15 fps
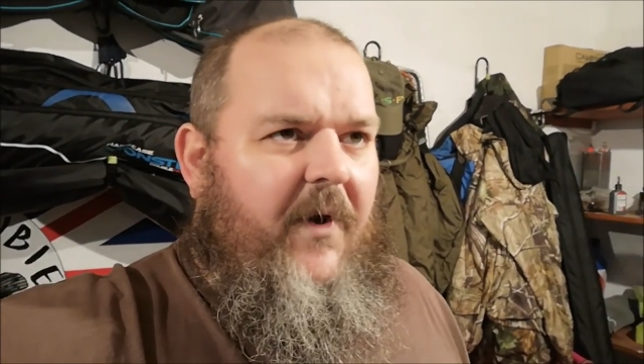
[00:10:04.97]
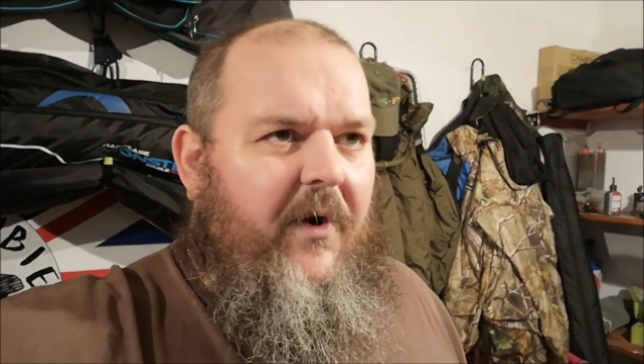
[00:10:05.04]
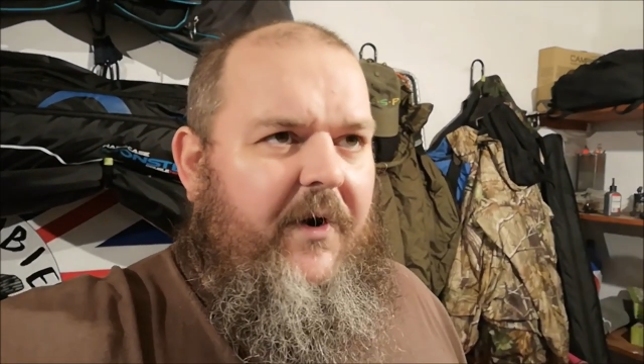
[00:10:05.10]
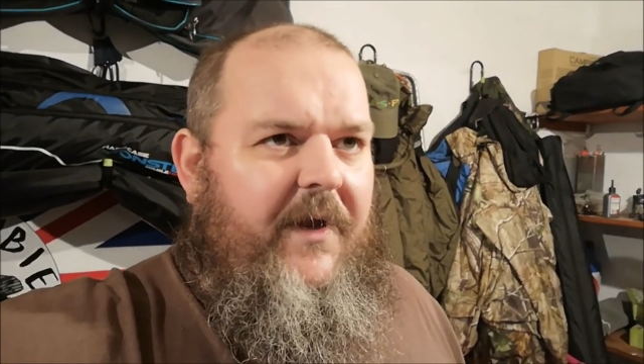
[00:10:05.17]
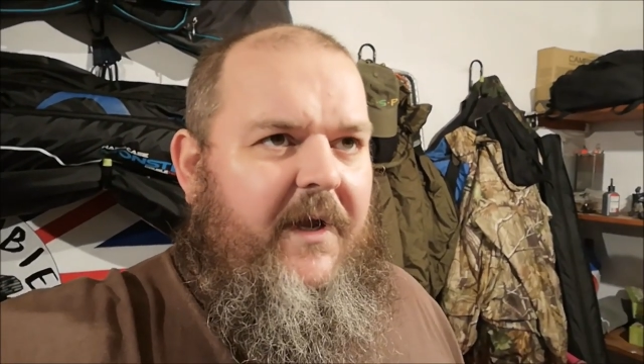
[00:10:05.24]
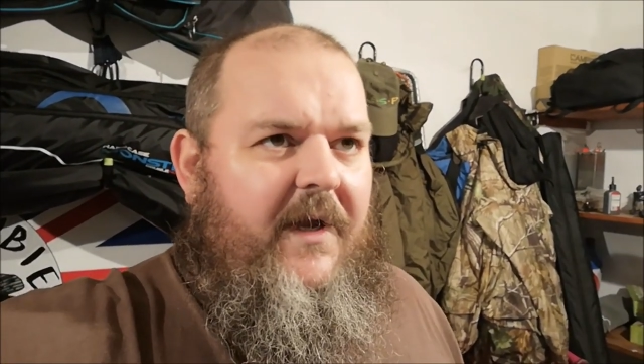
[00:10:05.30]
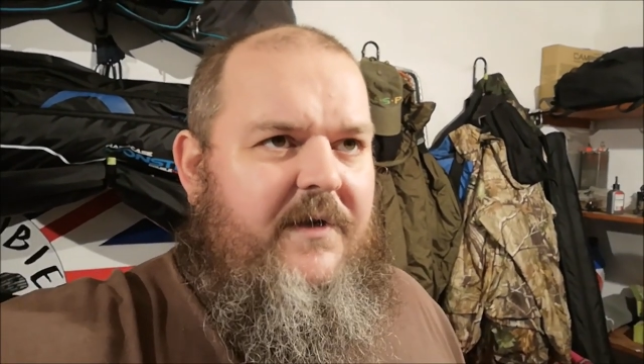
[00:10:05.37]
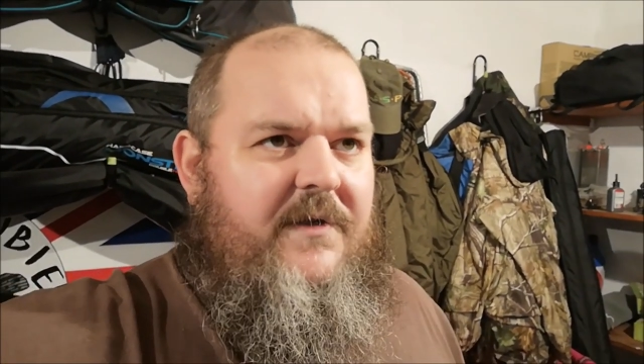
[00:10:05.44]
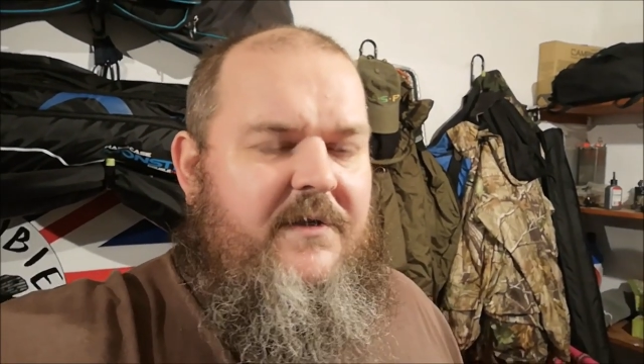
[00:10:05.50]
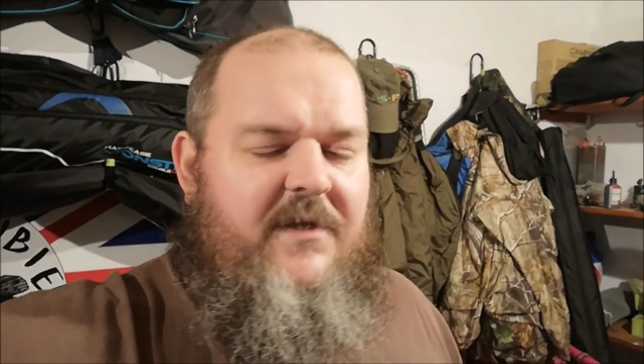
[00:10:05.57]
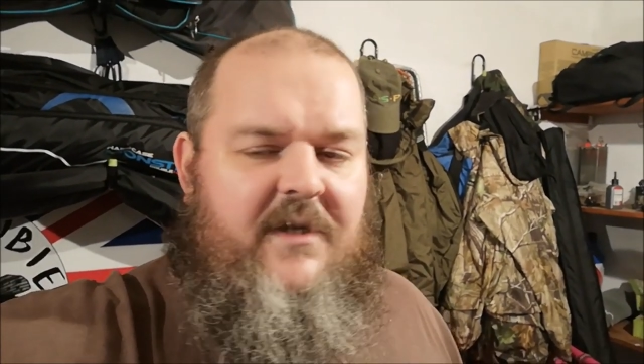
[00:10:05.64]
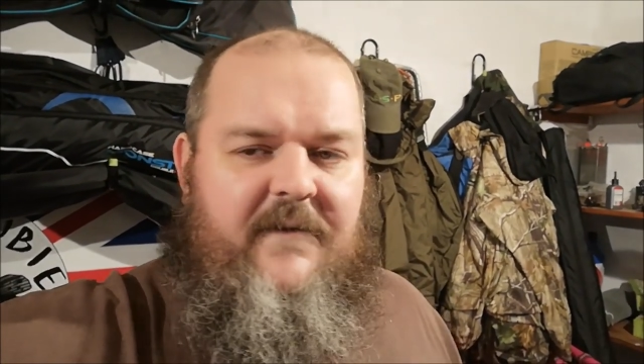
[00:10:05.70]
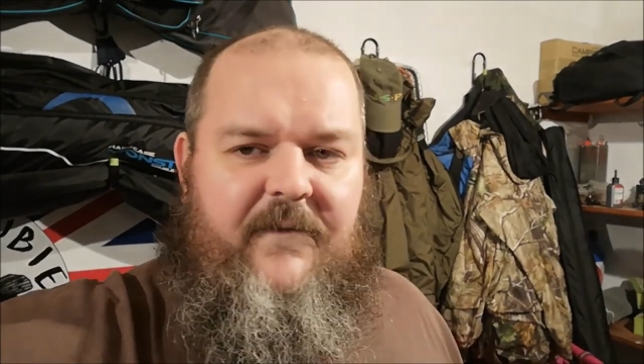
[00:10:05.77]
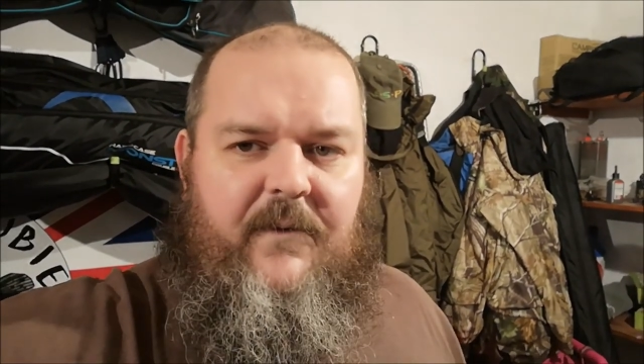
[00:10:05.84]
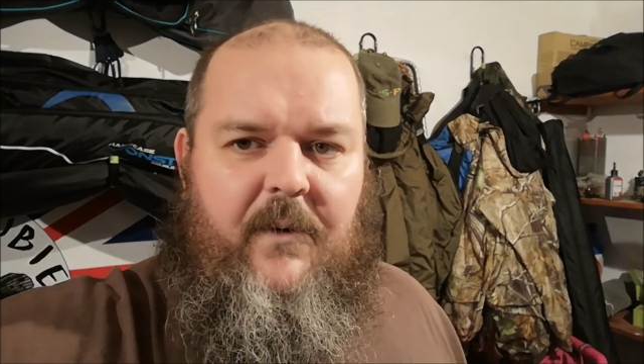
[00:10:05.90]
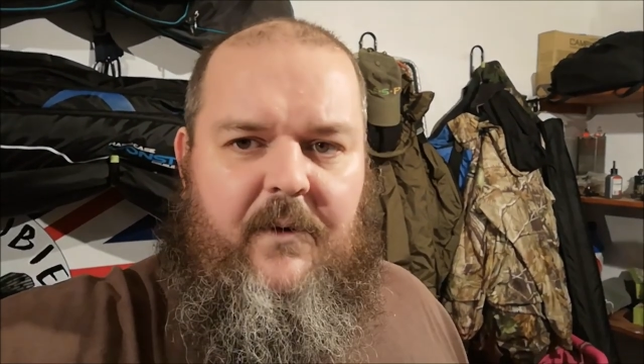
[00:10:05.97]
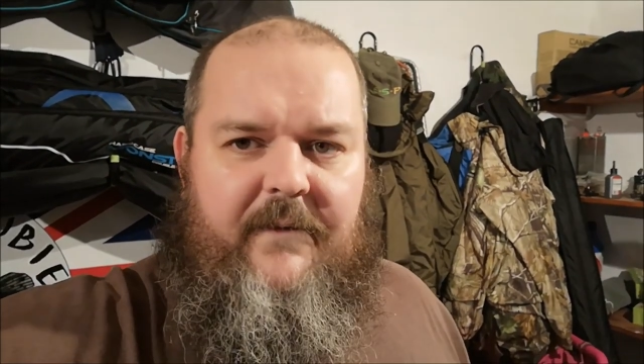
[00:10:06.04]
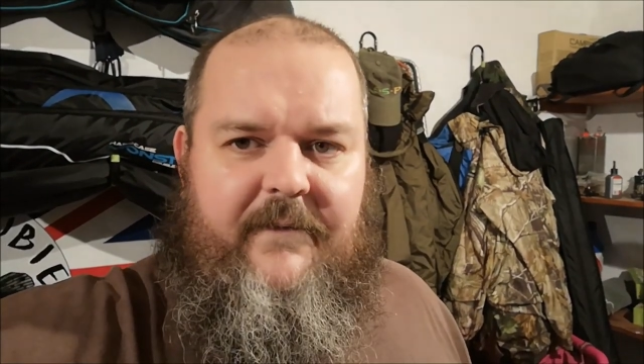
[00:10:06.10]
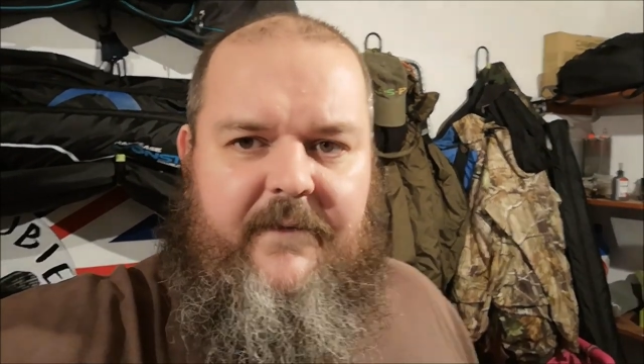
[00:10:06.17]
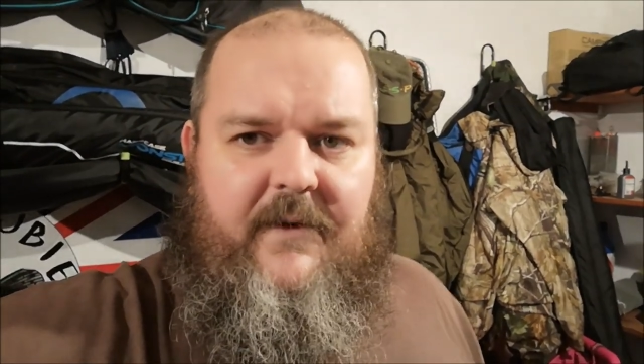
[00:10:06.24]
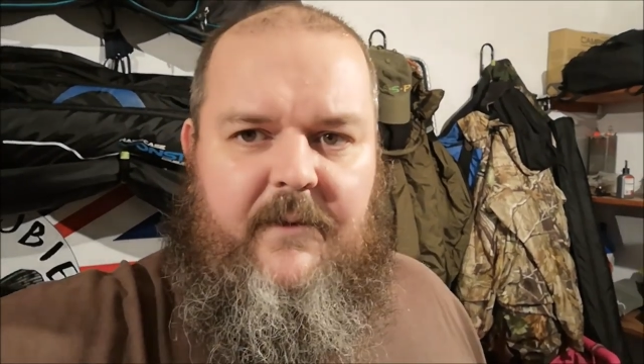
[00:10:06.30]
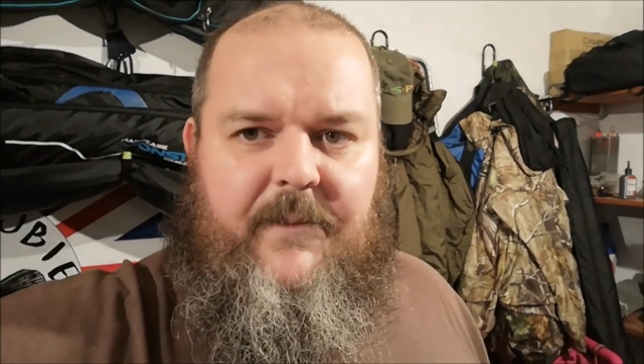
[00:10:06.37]
herniations in the
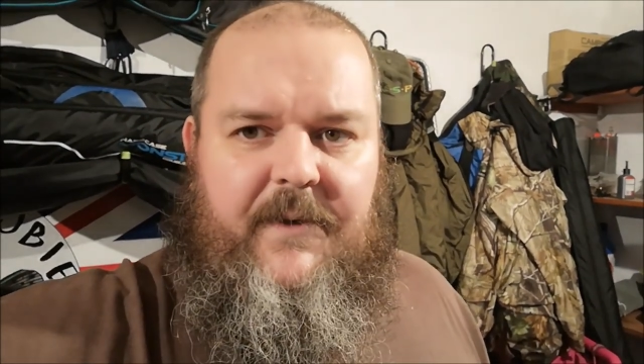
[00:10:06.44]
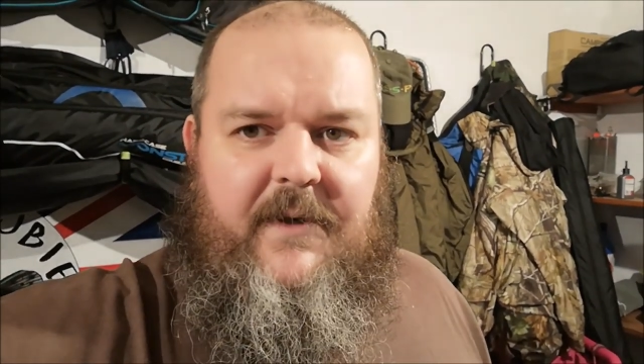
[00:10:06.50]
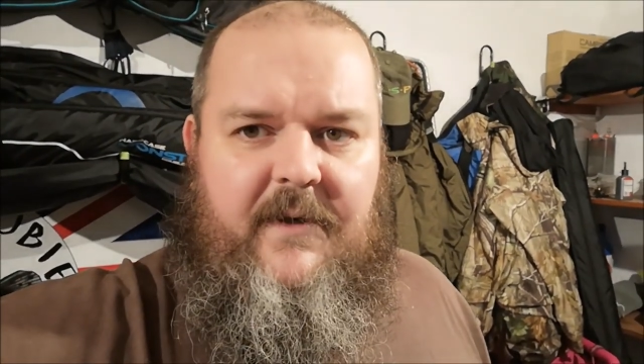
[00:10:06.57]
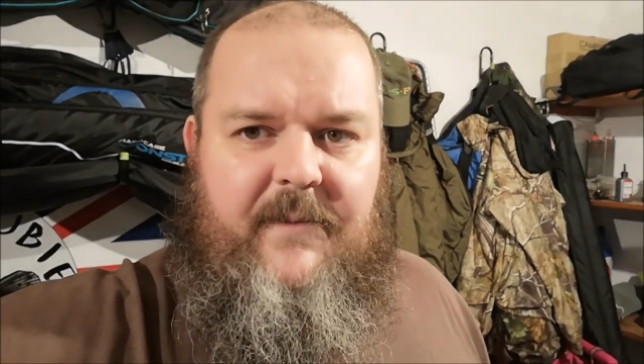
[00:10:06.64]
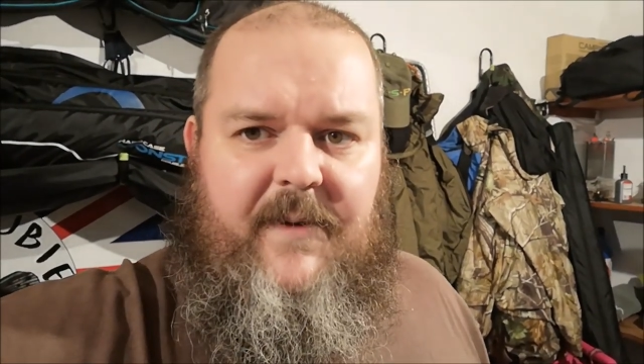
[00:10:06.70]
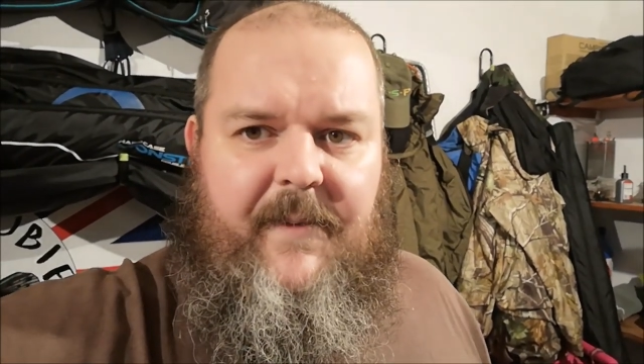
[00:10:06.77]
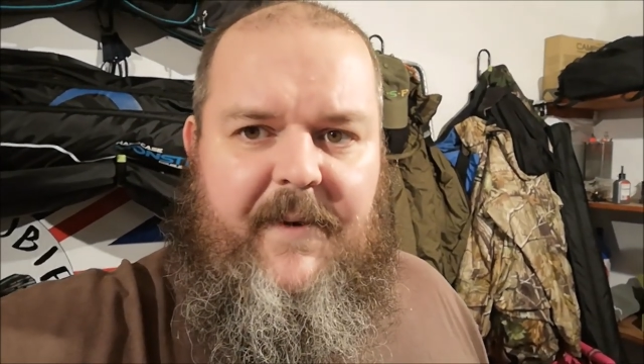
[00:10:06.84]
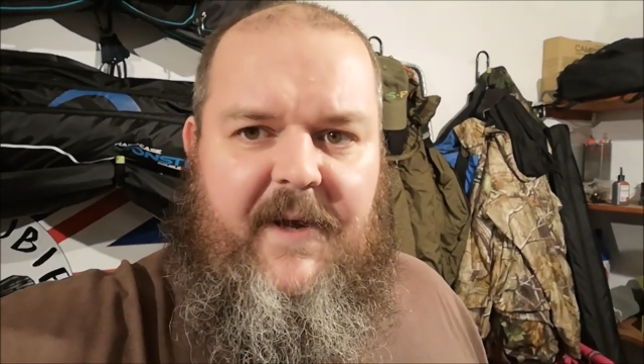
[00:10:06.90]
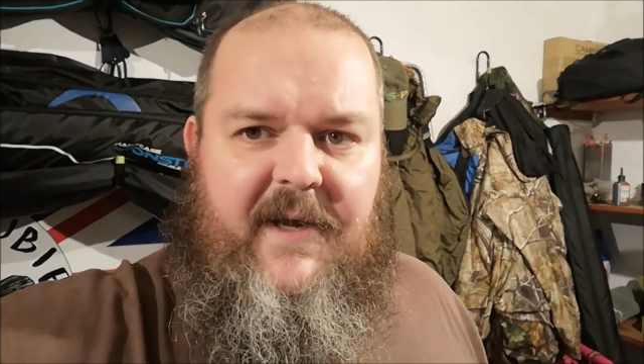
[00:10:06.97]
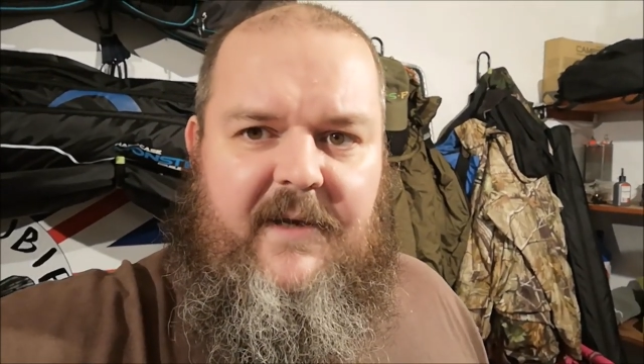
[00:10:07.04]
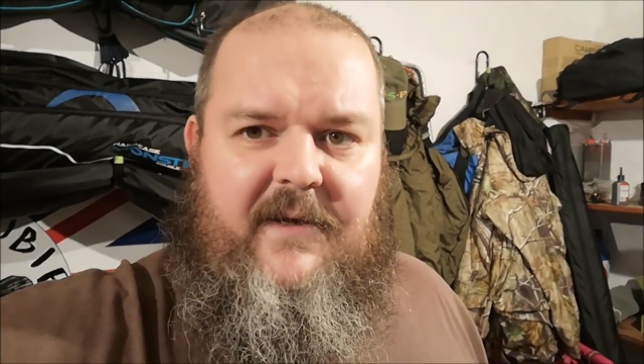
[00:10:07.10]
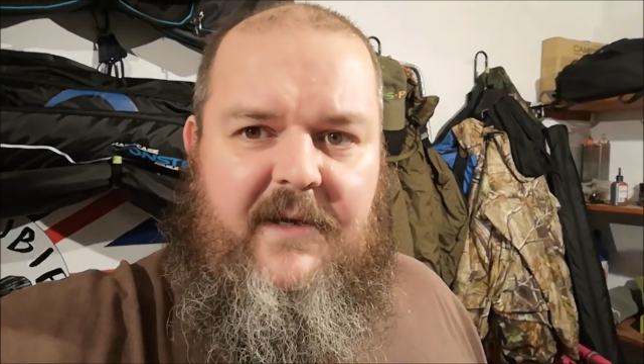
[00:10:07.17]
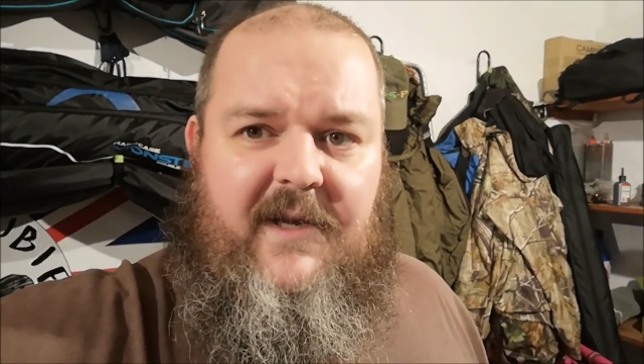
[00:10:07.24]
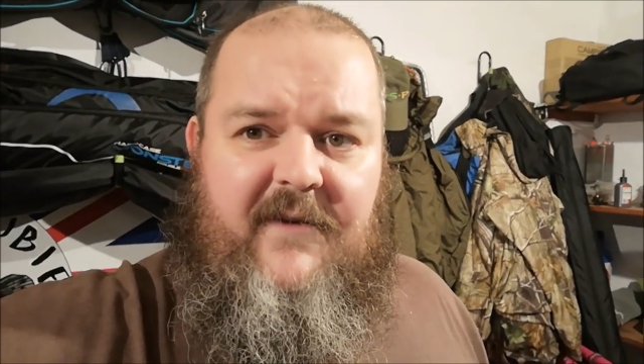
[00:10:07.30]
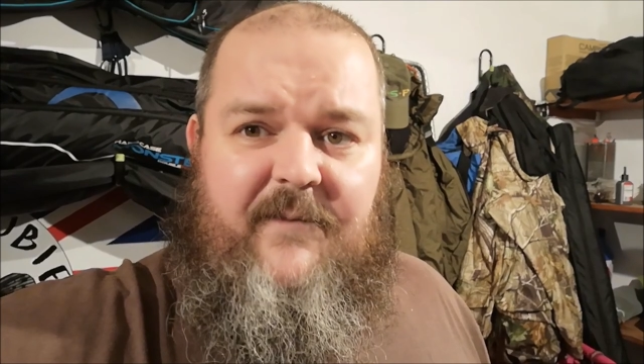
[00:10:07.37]
lower vertebrae in my back